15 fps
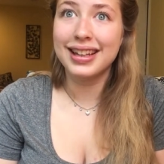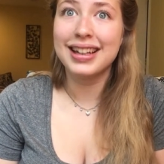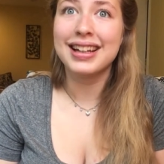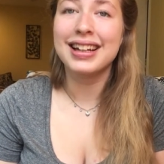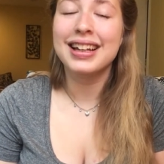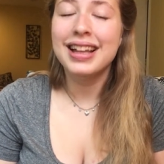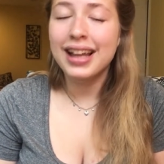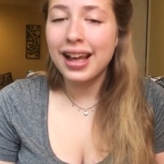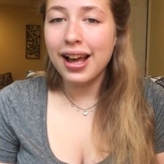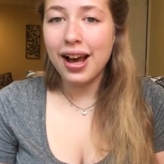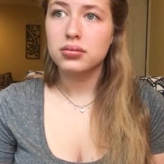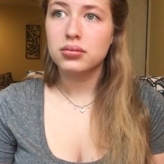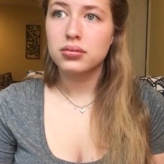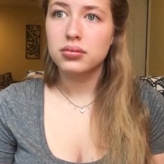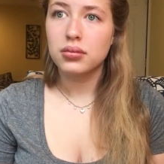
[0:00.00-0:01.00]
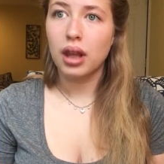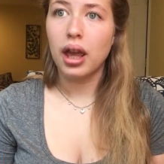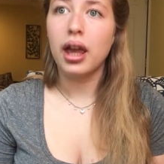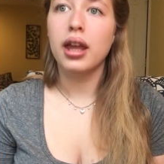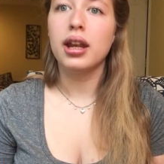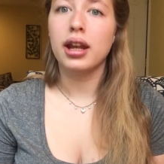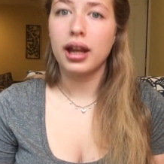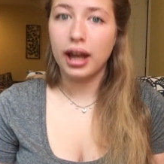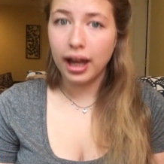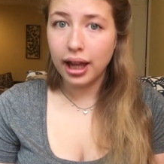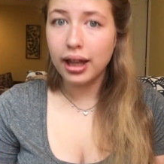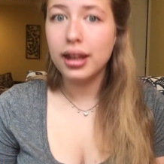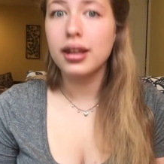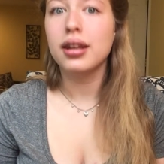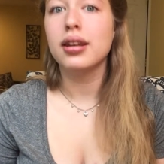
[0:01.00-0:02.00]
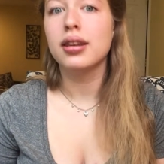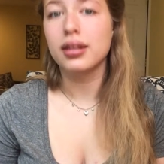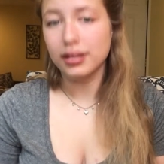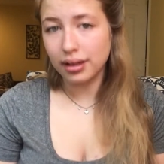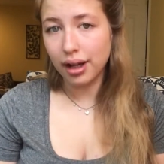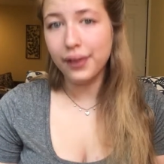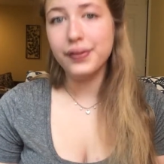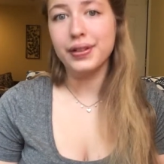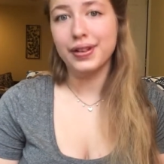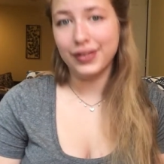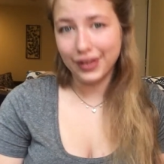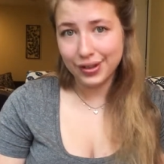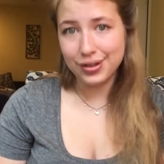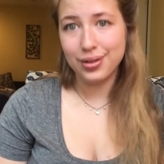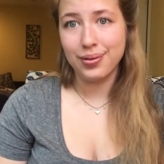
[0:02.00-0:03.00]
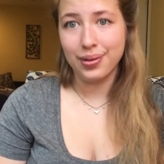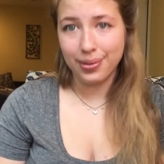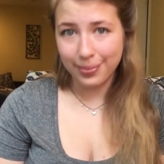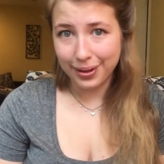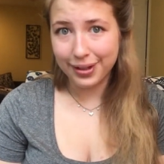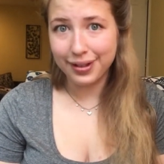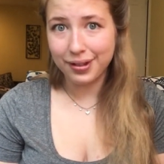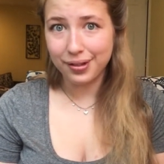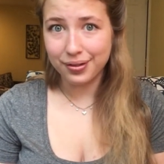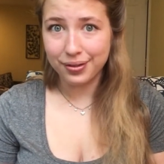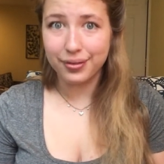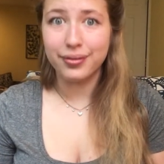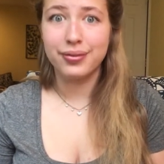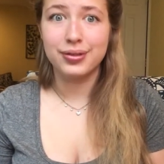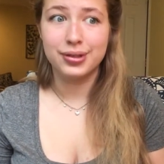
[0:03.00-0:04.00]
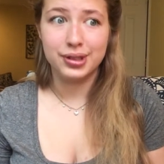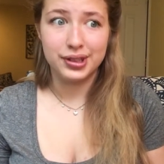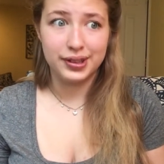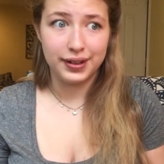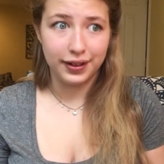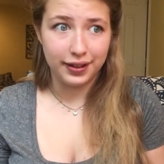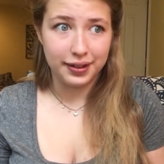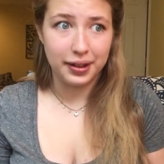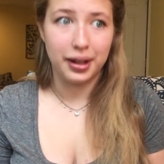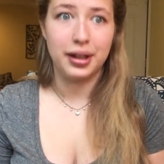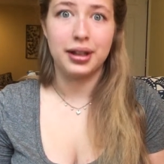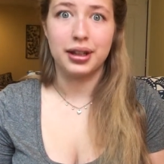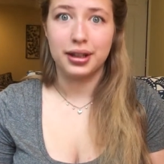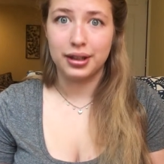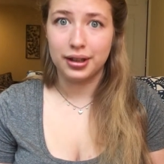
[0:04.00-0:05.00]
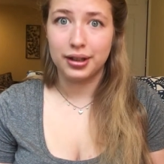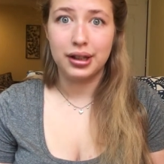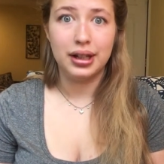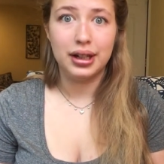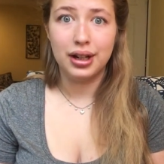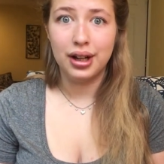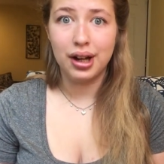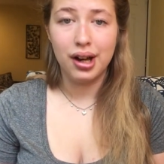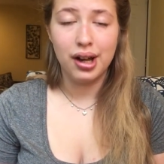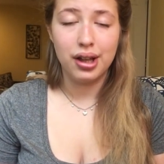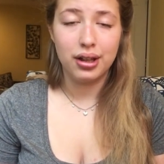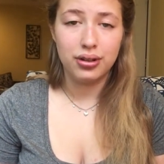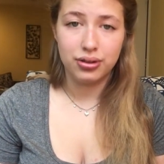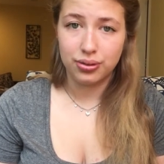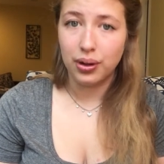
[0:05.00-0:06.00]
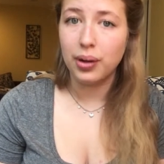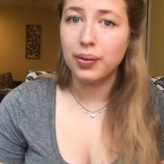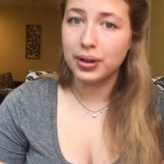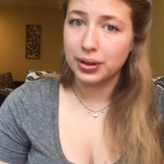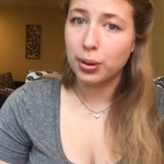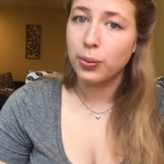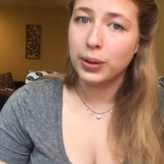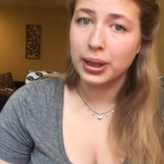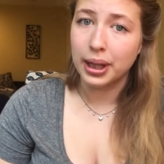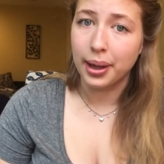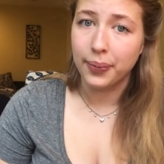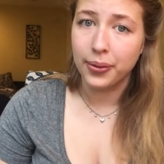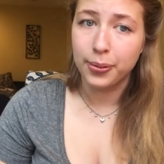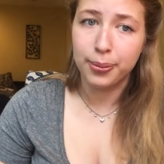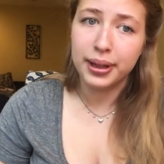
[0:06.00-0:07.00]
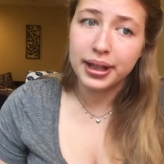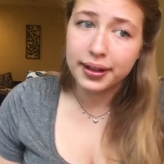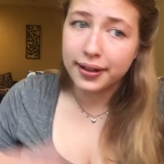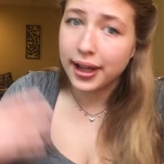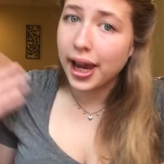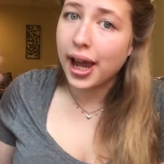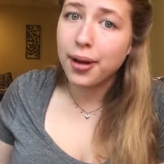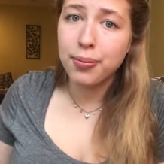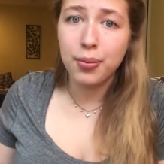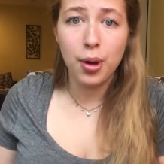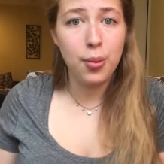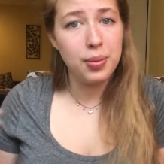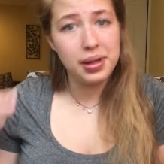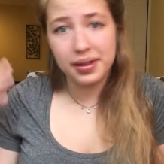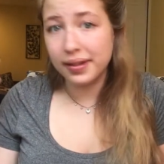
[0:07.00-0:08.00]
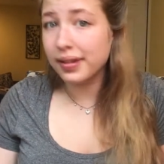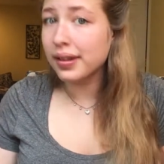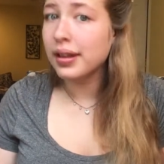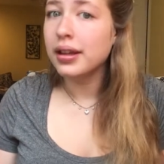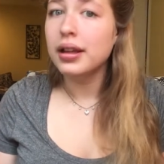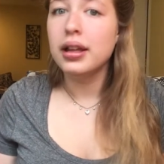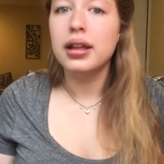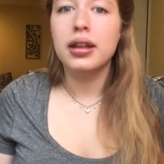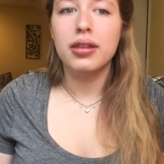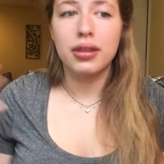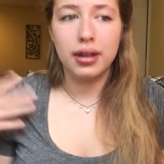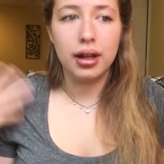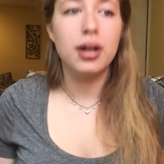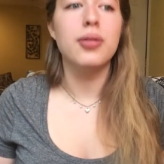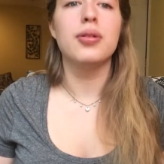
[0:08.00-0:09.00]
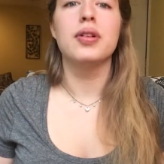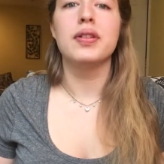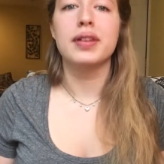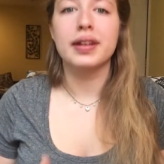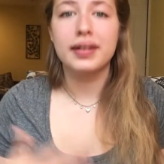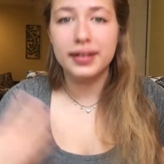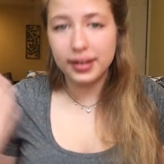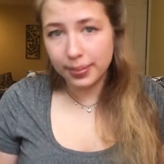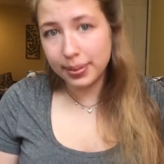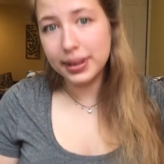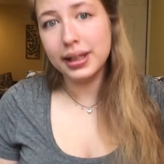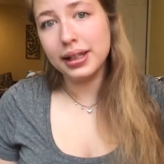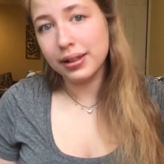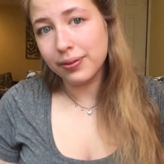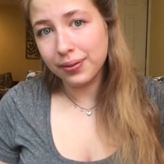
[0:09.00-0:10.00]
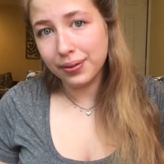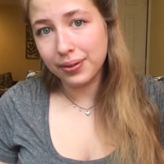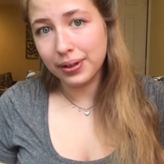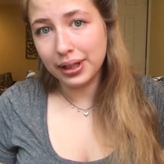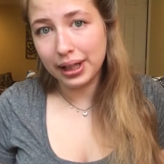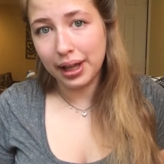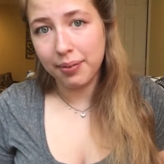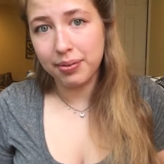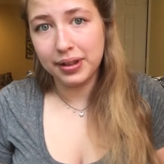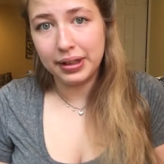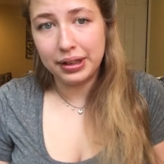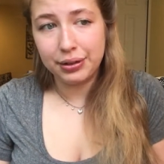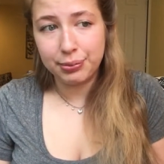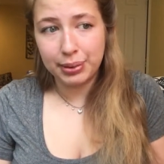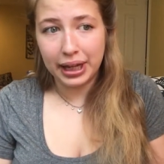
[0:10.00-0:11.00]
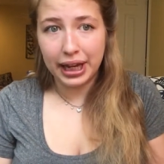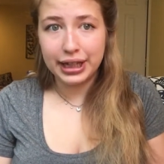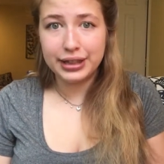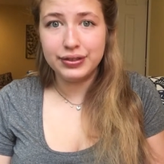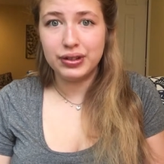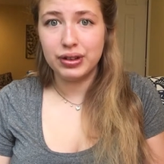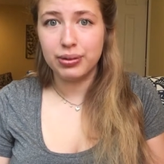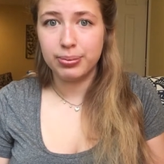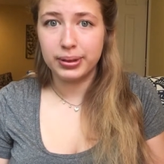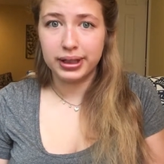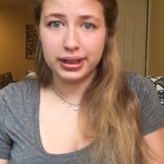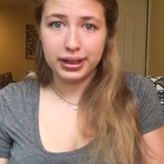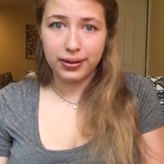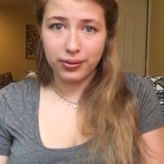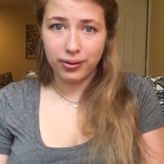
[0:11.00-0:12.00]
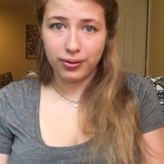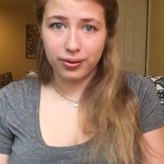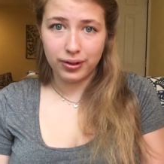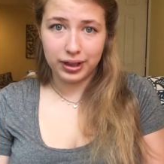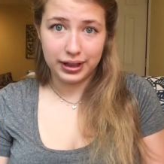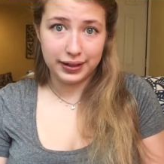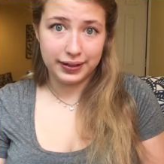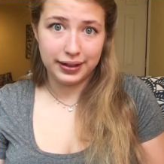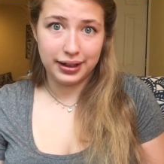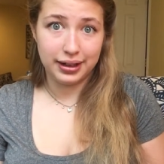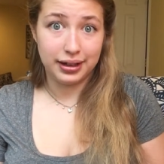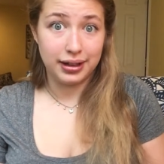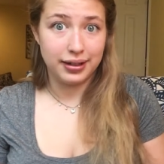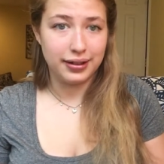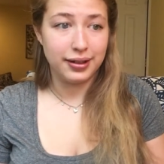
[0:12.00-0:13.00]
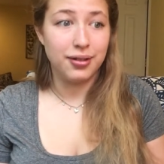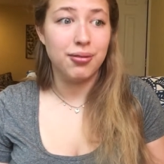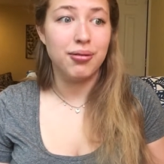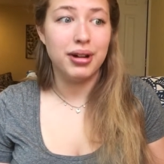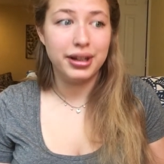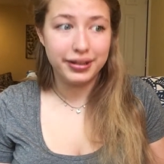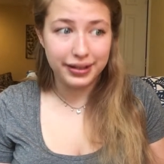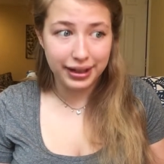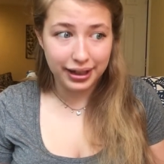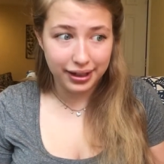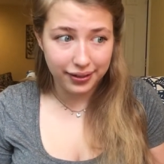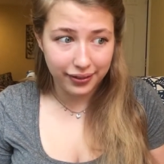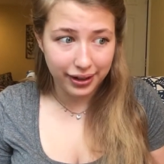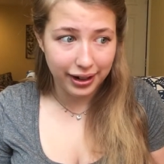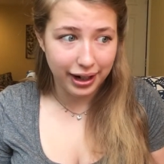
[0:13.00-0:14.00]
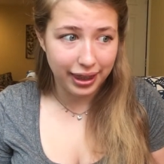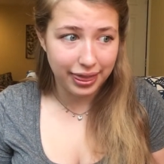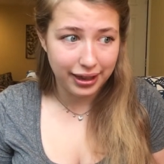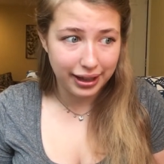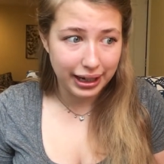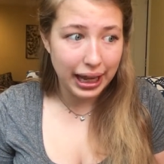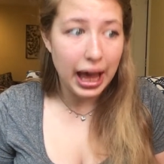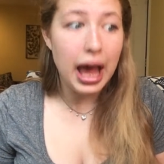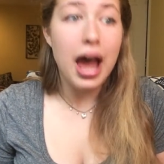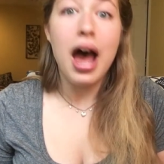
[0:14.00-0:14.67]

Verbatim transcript: and I had the conversation with myself of deciding do I want to relapse? Because I had moments that I was exhibiting relapsing behavior, but I never fully did until one day where I thought,